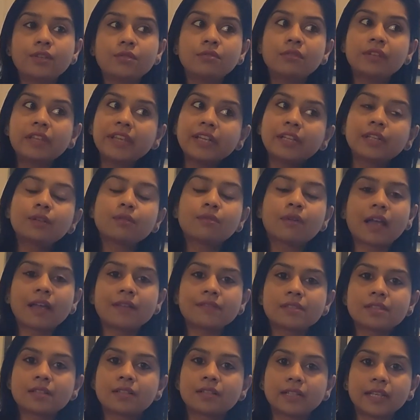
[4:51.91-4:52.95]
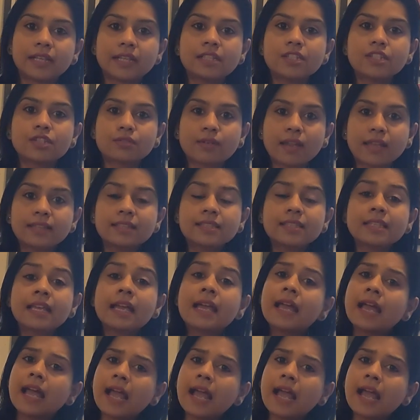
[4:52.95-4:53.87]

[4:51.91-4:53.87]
You need to have certain strengths,